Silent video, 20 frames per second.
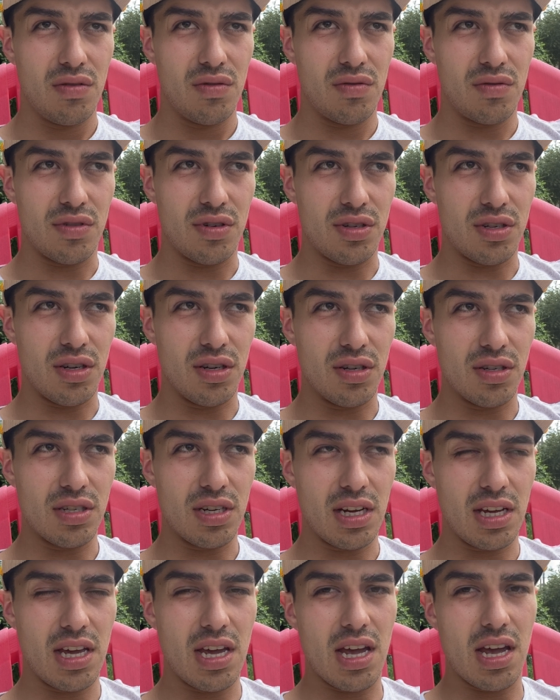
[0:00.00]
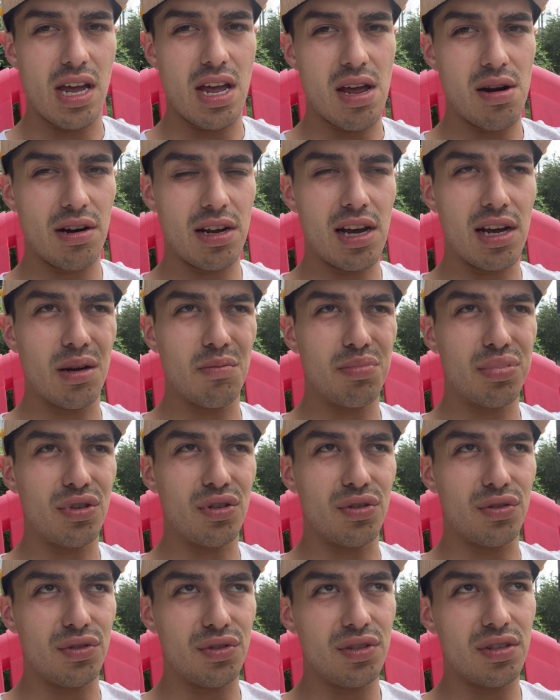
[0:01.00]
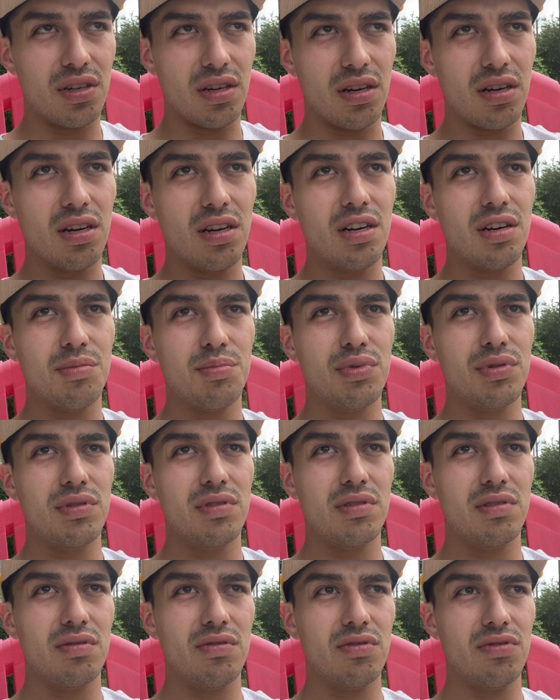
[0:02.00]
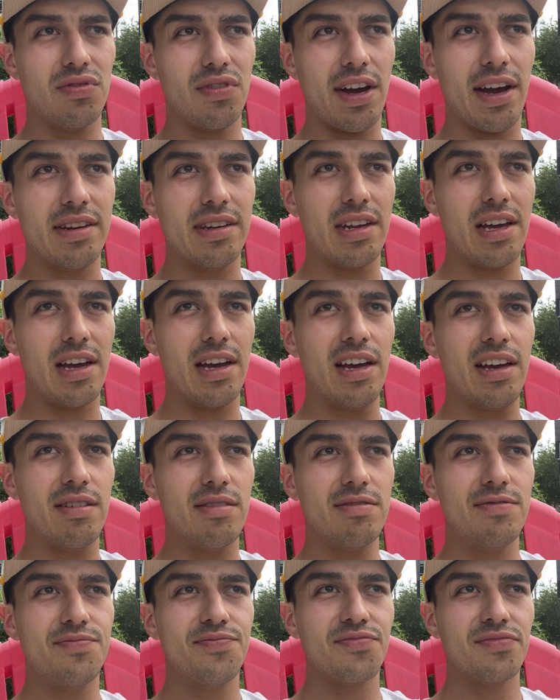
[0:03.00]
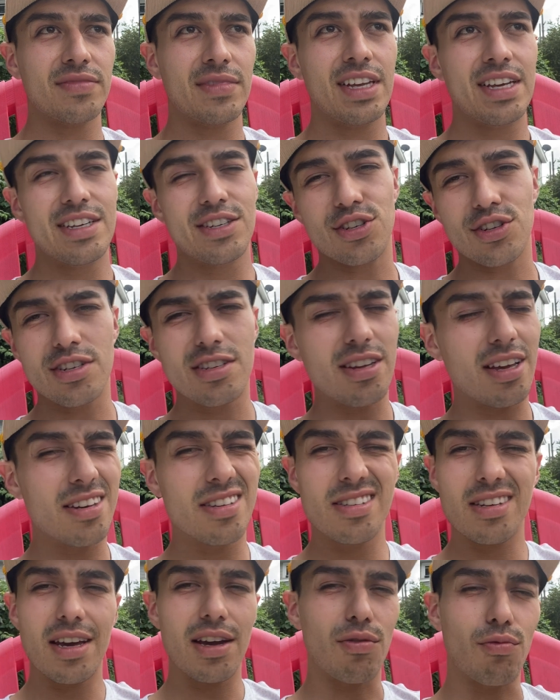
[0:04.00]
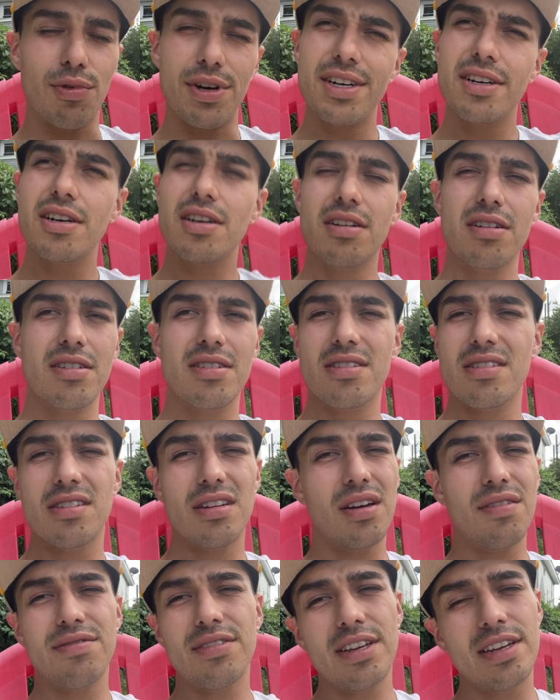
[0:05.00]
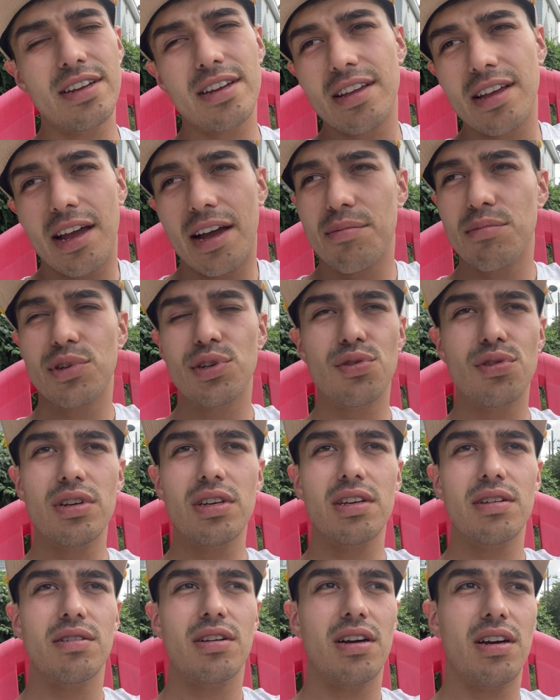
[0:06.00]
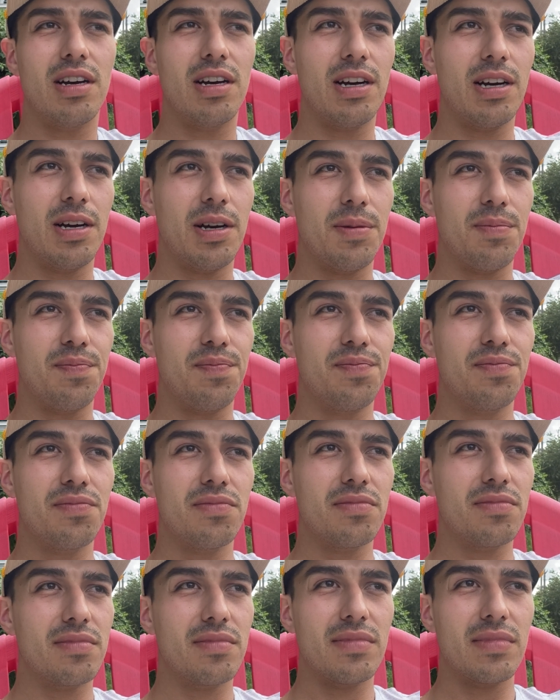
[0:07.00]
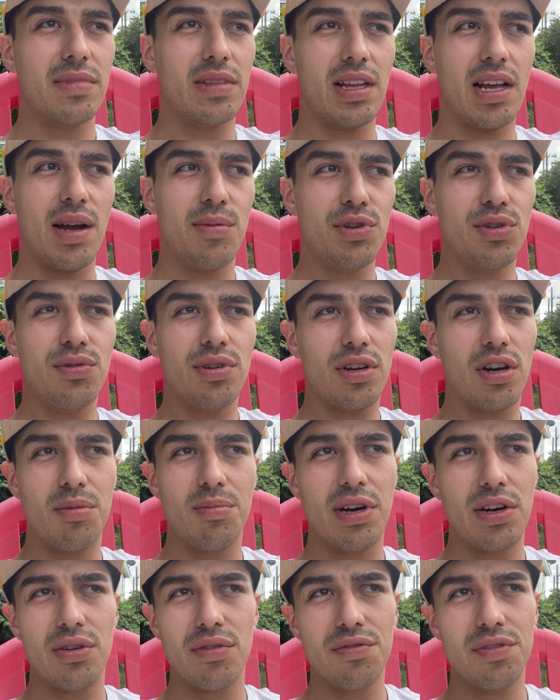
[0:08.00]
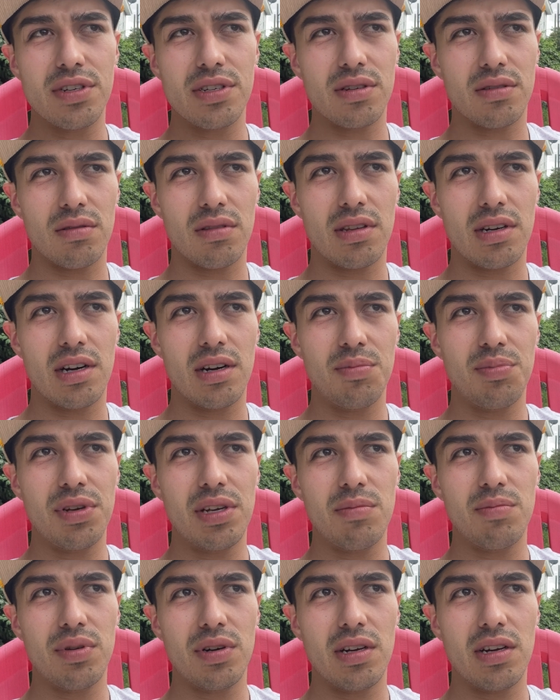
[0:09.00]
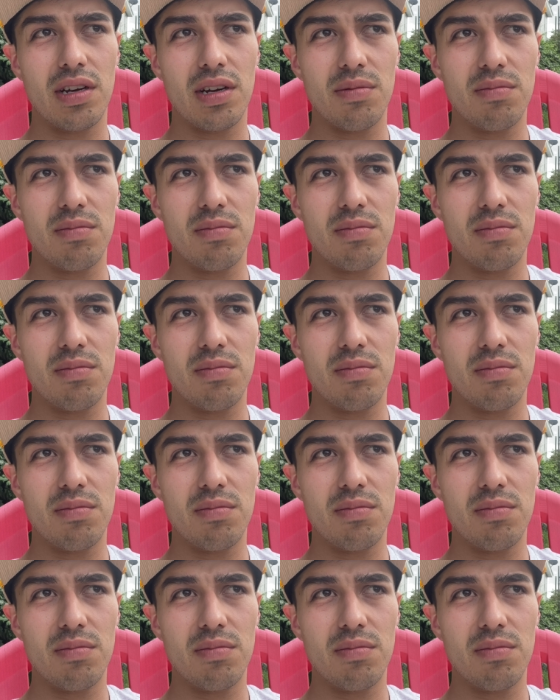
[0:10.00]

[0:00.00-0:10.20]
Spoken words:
for as long as I can, kind of pulse up, find that. So it's like weird stuff that I'm doing. I'm doing all my own physical therapy, but